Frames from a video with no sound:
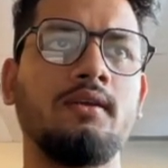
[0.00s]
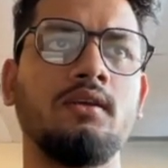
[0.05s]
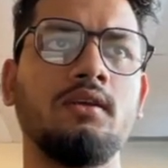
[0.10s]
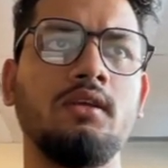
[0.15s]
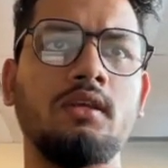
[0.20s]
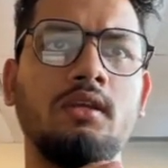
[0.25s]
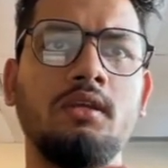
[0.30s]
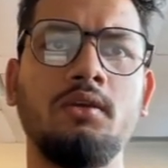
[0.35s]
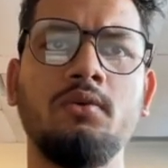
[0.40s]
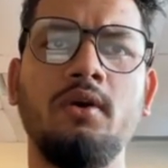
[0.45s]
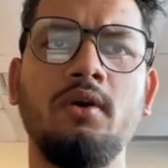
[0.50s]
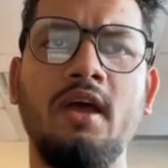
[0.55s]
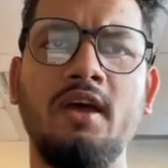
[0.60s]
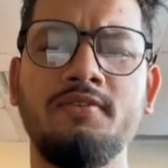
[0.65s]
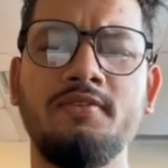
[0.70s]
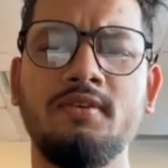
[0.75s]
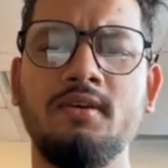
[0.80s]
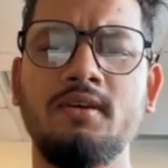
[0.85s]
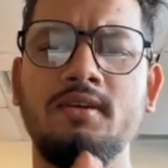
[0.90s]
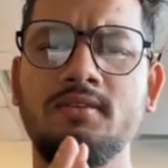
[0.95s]
you
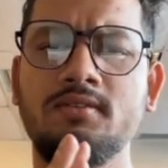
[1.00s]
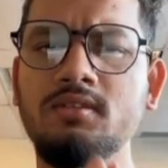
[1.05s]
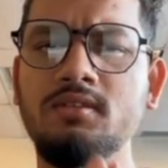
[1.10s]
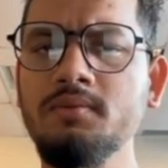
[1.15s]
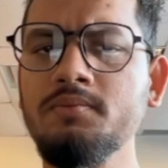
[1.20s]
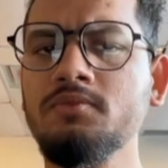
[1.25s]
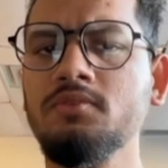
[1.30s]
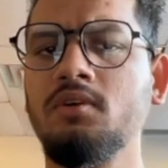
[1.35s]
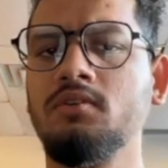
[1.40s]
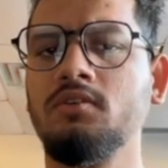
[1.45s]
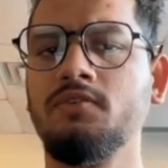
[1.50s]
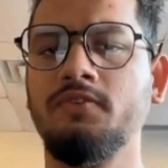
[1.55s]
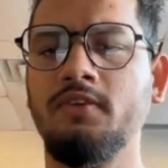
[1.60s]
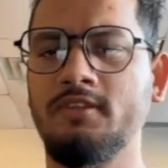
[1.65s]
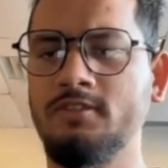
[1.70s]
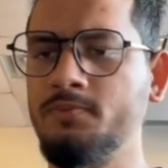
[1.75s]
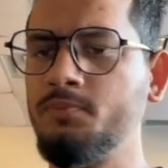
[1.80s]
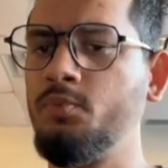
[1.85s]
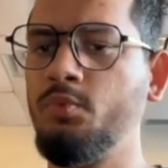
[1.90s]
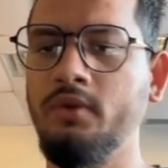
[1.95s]
have some sort of
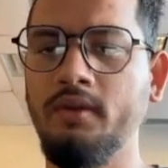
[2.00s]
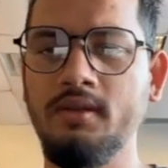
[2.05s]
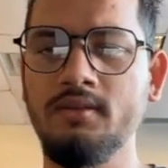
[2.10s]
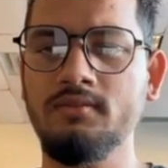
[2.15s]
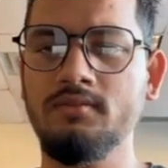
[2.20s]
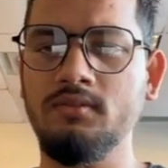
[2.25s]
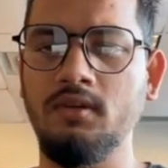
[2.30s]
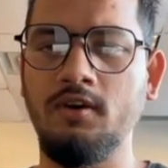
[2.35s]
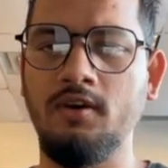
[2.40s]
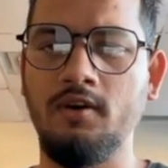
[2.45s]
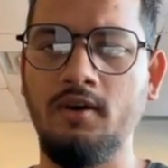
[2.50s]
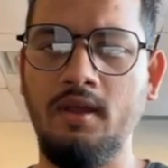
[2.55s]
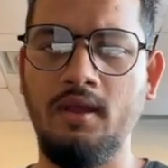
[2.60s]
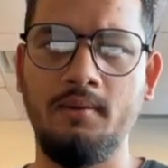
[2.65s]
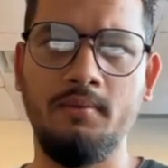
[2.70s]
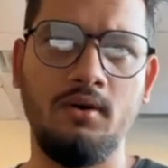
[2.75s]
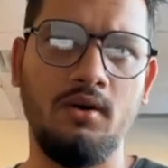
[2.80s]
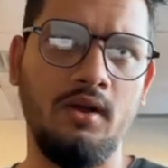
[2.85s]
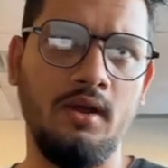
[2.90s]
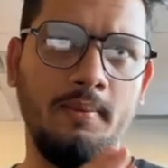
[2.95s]
experience
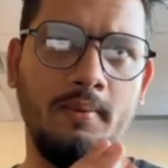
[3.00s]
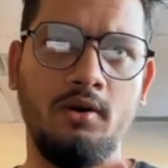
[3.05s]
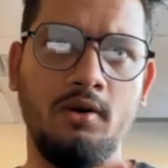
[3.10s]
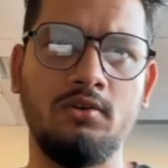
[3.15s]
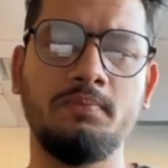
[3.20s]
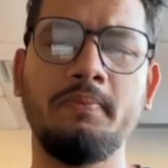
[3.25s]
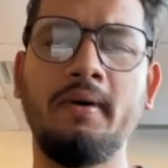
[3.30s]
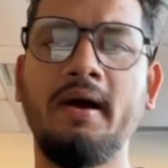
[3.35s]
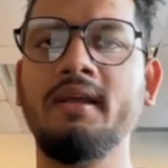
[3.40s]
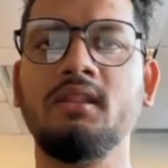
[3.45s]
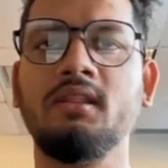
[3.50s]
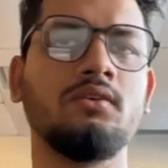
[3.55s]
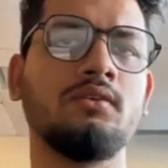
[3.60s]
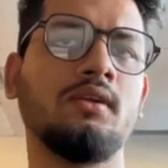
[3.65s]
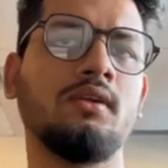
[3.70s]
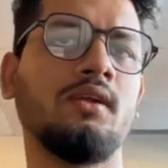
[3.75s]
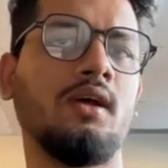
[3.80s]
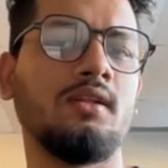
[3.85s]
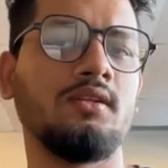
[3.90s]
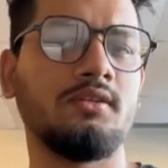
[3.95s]
about Python
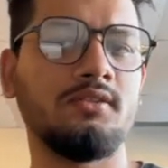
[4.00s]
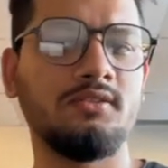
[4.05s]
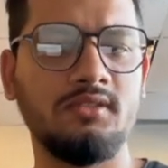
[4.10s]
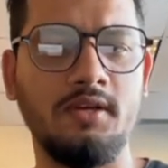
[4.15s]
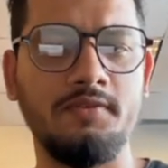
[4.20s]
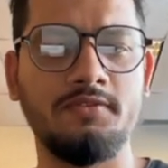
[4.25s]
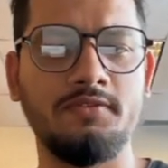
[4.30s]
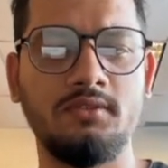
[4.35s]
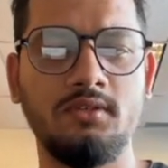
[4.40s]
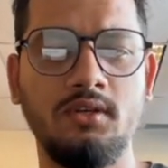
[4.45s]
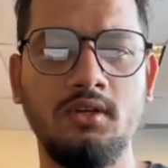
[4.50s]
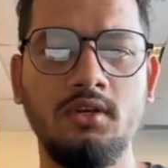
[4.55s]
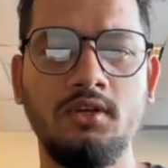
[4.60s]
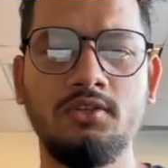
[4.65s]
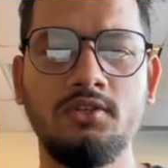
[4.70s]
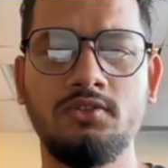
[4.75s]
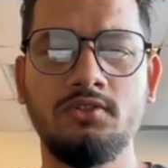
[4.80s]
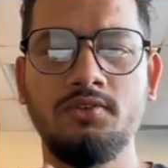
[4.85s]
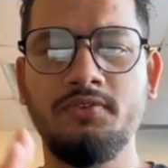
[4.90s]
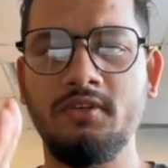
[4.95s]
and other stuffs.
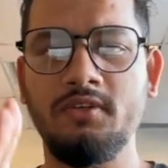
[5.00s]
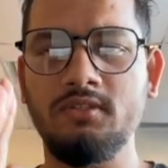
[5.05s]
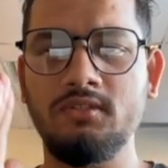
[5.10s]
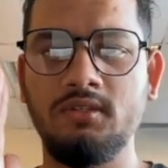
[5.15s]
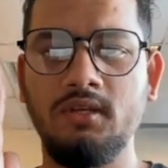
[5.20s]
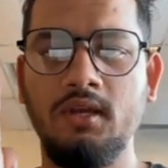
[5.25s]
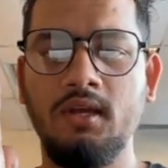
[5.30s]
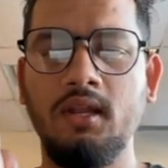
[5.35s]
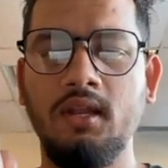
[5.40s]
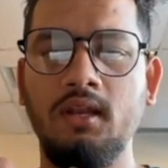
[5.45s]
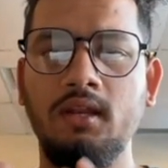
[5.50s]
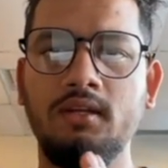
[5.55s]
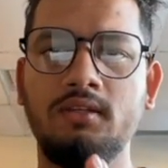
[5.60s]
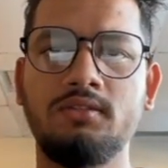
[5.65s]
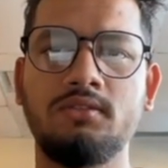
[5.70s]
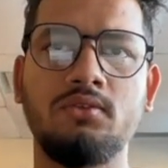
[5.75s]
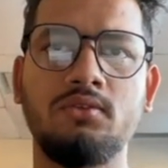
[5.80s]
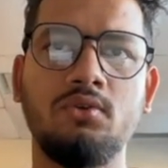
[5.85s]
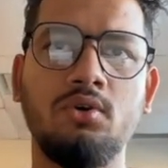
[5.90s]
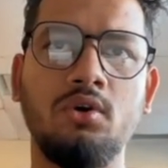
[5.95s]
So first,
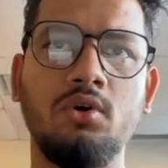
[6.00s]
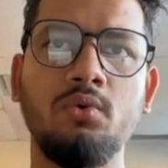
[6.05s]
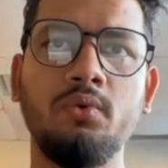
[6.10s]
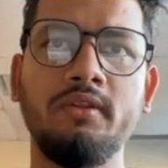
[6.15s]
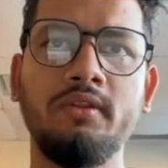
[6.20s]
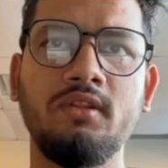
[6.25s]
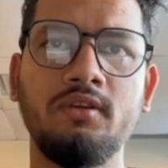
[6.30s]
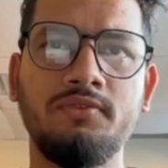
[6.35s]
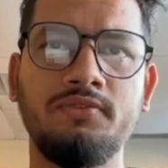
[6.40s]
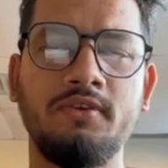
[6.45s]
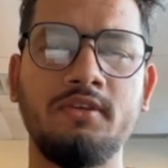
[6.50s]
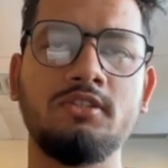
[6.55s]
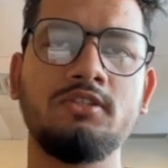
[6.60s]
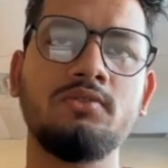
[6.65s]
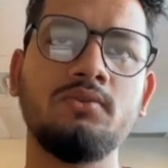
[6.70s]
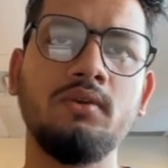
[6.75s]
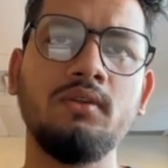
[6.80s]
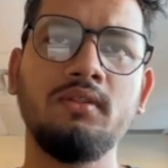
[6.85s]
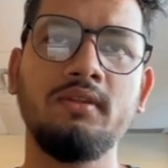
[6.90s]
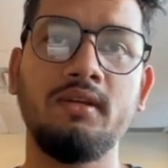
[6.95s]
let's go with the first
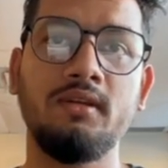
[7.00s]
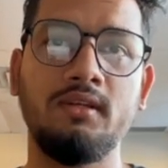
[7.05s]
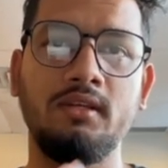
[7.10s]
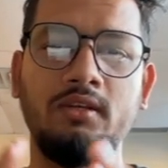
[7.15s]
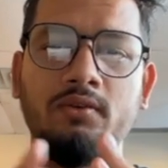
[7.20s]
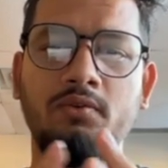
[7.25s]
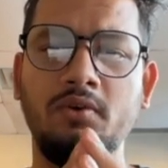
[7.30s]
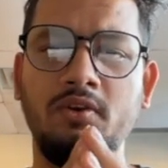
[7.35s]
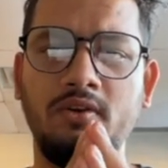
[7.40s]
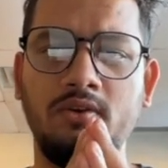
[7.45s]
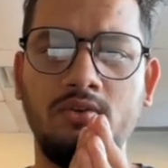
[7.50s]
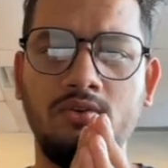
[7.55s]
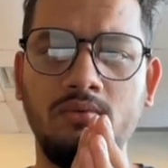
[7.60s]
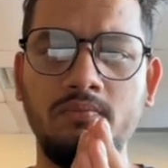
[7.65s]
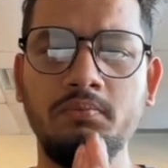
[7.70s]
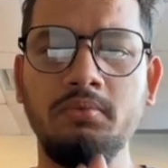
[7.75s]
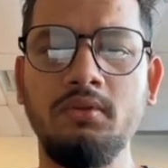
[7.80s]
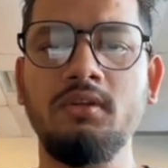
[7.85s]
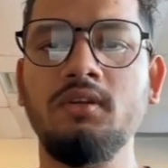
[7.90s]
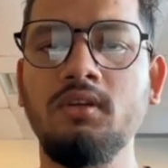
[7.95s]
one, that you are
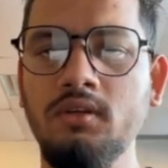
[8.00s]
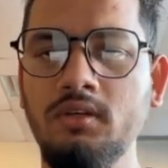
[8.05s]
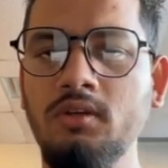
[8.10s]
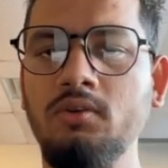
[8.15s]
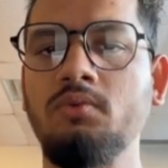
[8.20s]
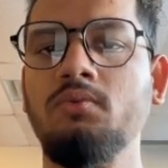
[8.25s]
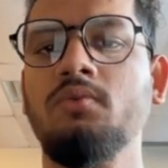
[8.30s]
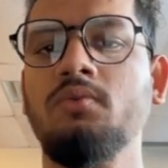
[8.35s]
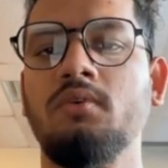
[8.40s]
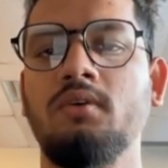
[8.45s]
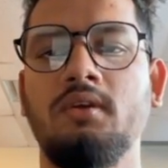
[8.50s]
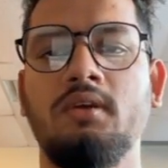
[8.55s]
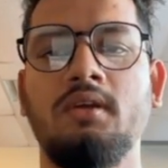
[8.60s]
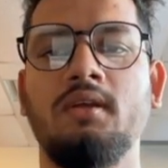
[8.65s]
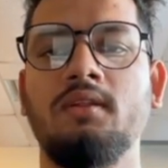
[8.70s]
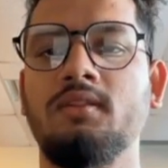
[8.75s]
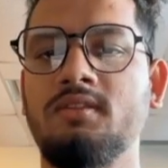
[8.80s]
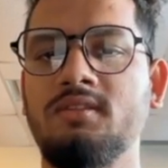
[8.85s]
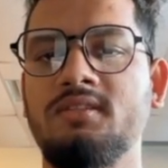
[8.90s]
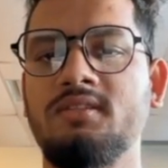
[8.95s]
completely new
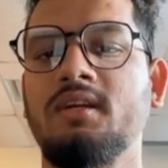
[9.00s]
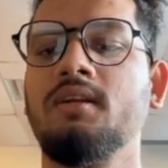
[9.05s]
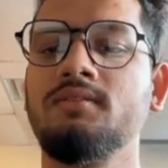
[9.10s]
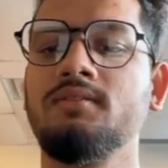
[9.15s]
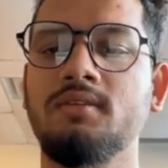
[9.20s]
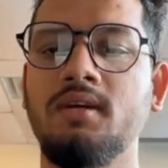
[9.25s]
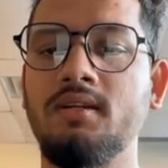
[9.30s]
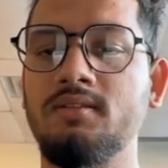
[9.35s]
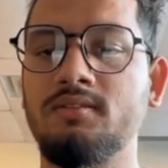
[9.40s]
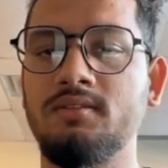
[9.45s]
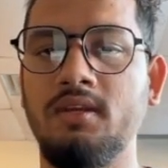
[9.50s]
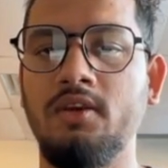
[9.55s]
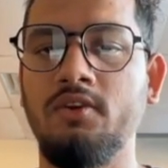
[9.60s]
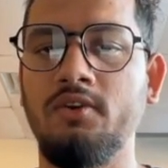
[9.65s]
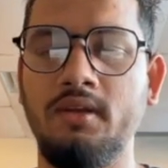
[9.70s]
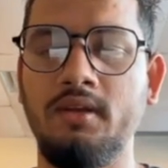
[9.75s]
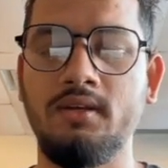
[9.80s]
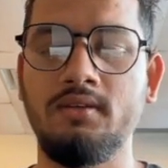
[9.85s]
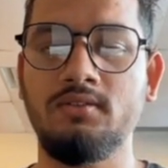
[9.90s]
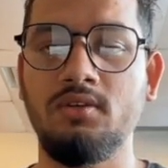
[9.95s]
in this data science
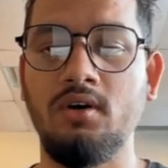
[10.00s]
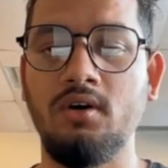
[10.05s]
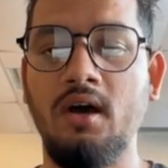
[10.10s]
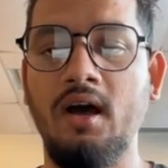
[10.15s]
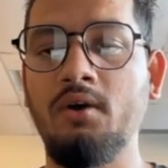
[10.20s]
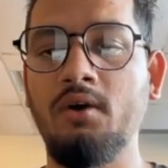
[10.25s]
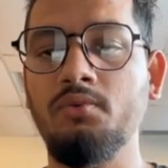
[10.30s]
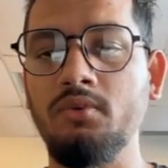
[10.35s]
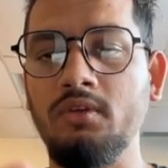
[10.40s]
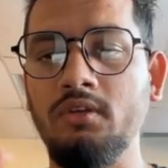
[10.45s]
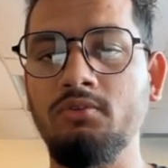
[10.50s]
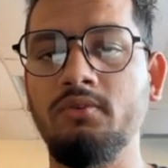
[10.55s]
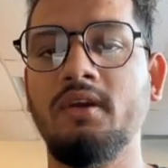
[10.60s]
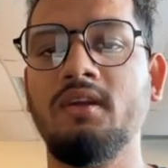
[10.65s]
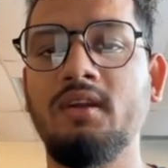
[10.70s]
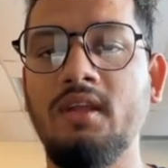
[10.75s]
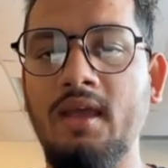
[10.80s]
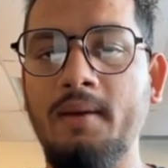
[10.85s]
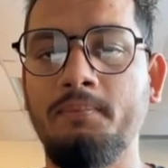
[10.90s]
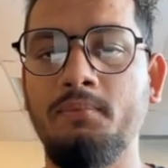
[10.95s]
area. So how you
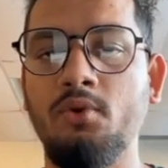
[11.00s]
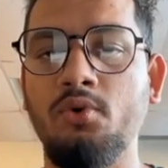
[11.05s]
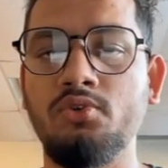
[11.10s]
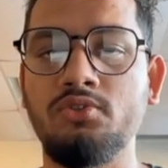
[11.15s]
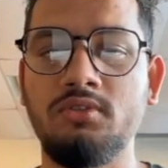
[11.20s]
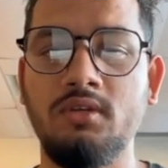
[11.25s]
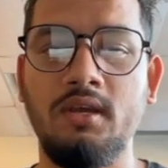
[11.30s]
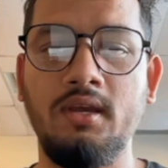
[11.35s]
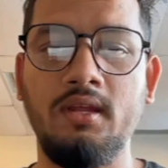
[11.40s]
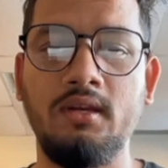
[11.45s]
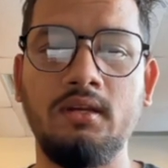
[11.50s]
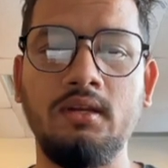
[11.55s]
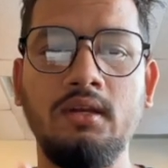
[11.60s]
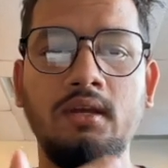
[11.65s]
can approach and